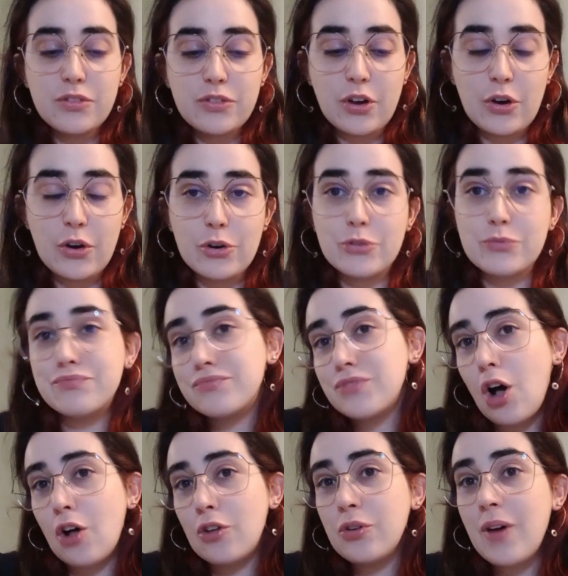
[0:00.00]
So
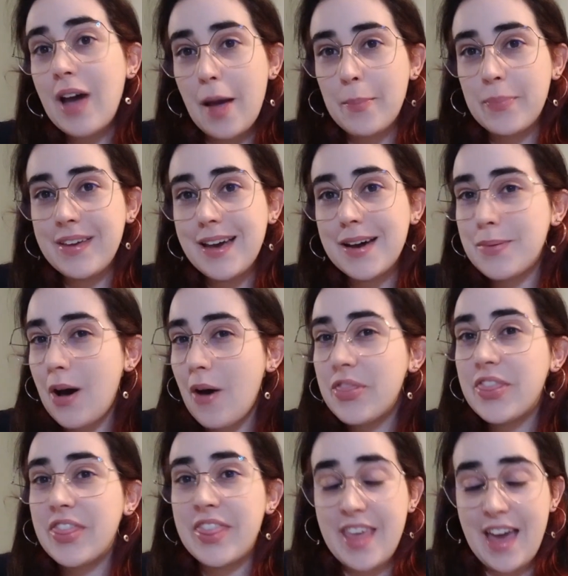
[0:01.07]
also happy
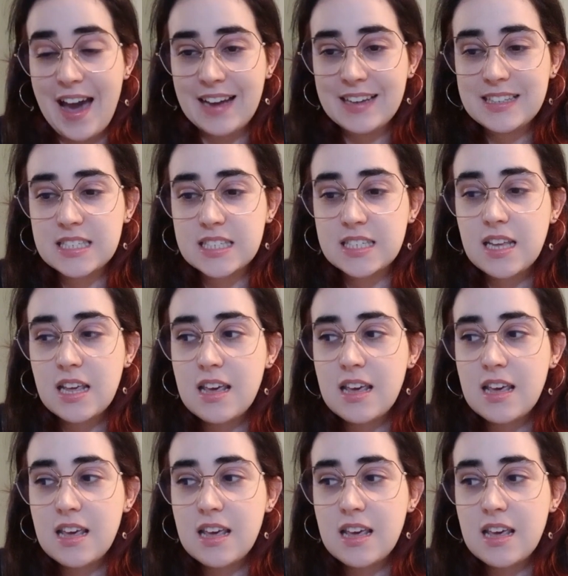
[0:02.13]
about that.